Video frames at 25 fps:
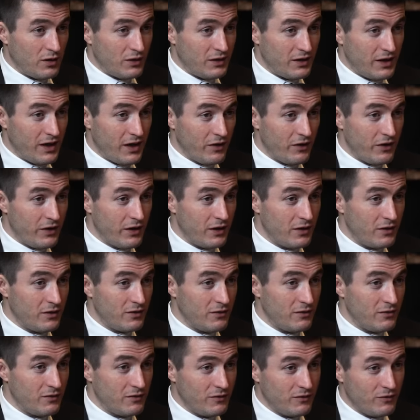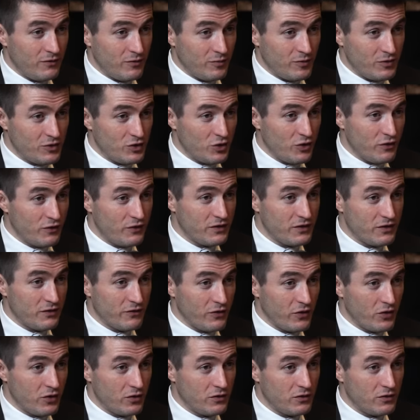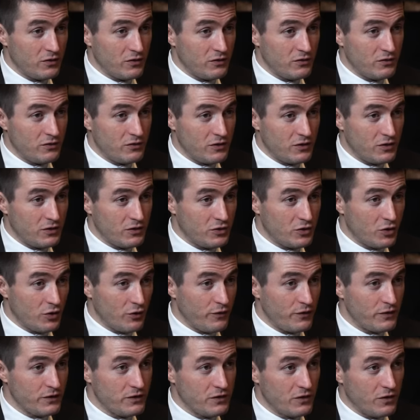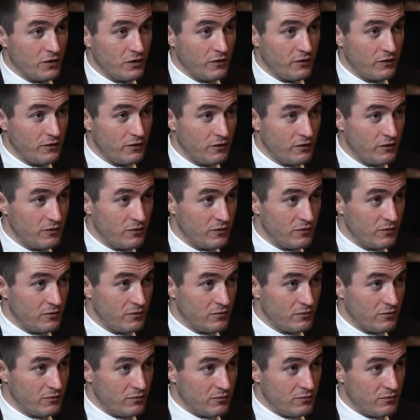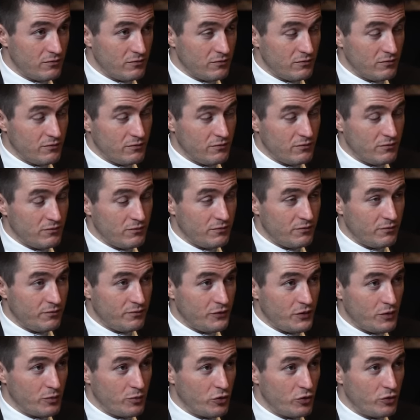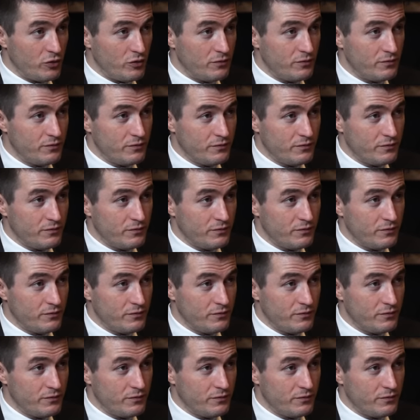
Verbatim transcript: carry it from the surface of Earth to the surface of the moon.